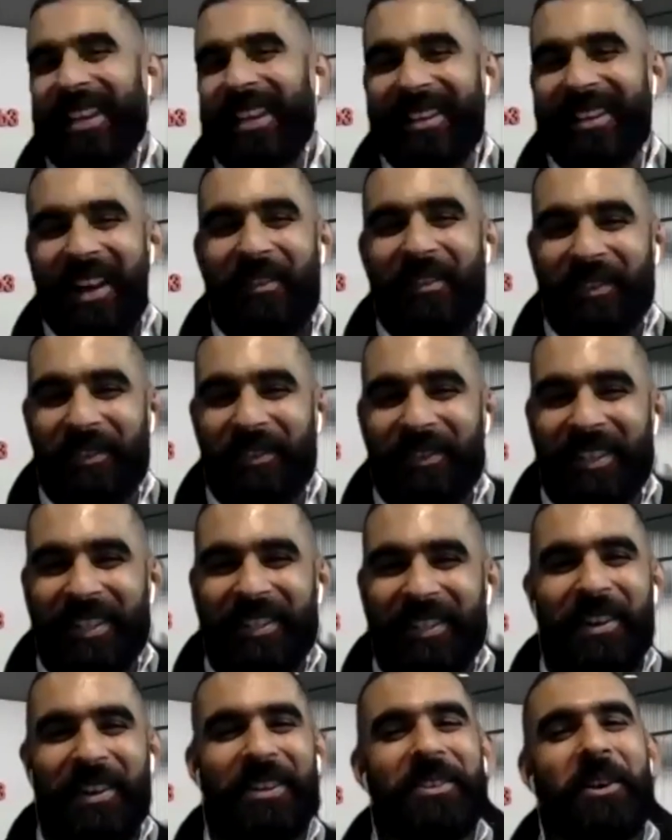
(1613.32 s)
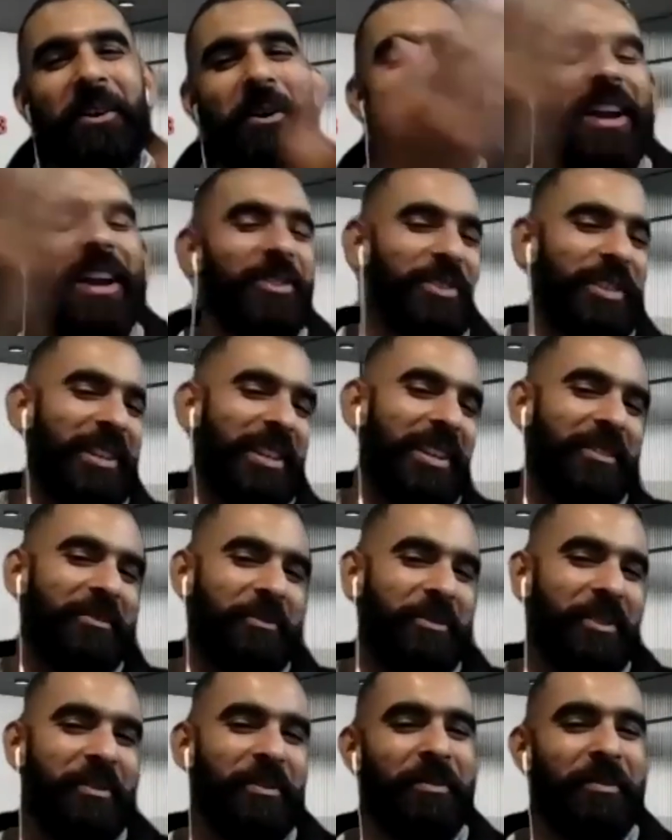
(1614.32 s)
in afterwards going, no, actually
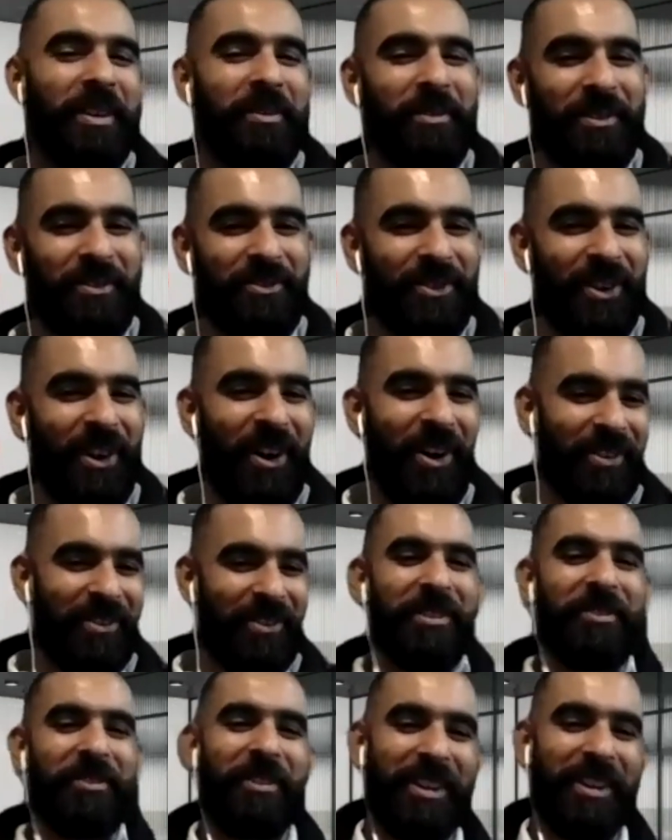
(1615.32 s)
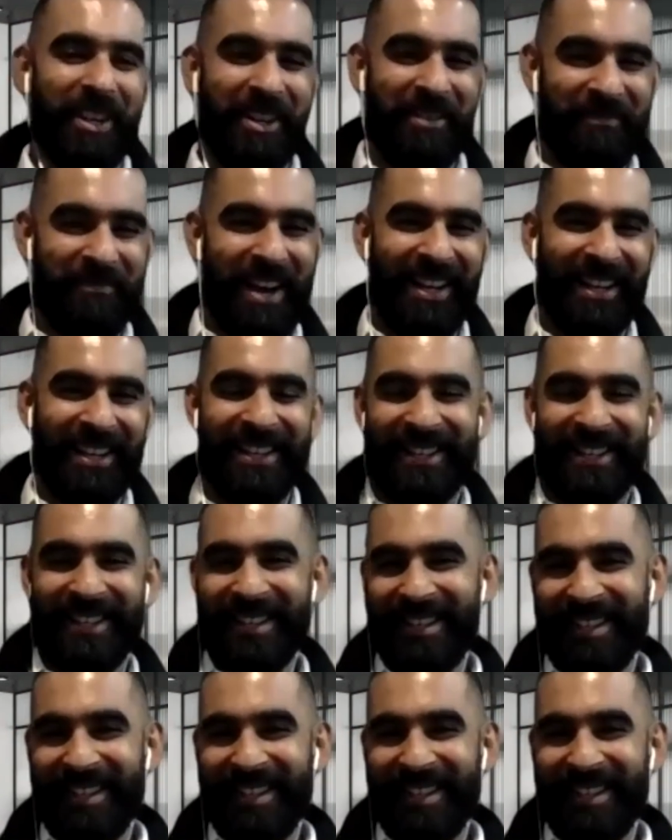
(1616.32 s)
we were wrong, we want to come back in?